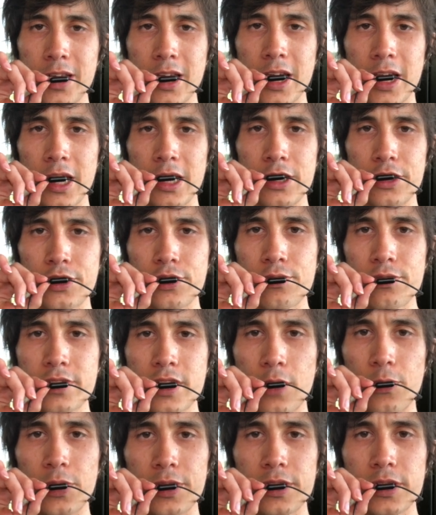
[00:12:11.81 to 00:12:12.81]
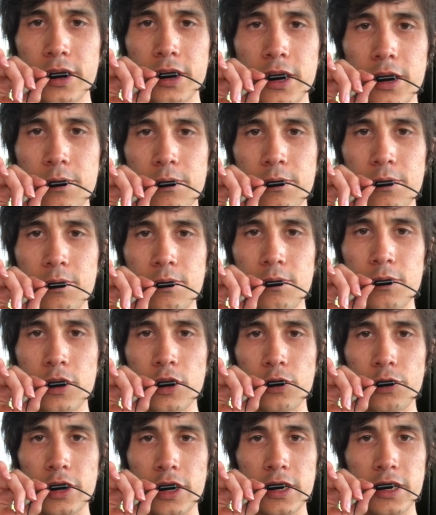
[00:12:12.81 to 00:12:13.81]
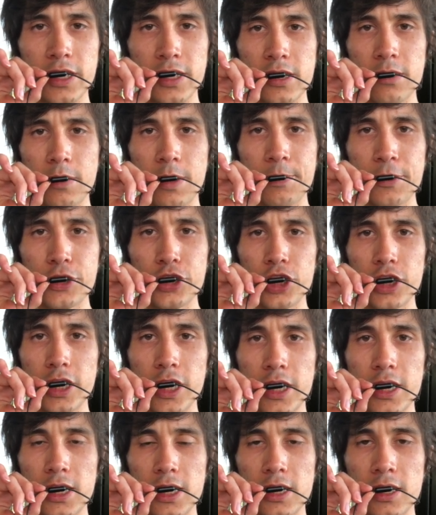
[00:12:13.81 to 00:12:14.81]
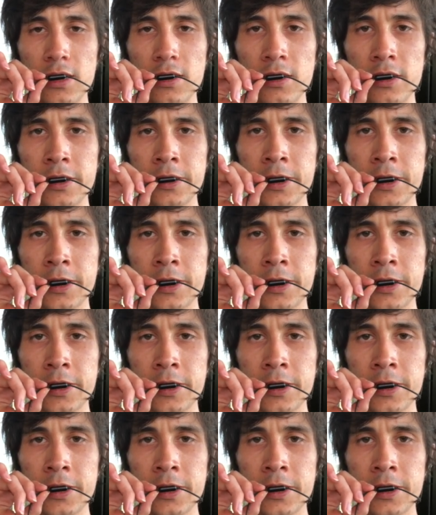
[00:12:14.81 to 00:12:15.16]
And as soon as I went to him, he did some imaging, and he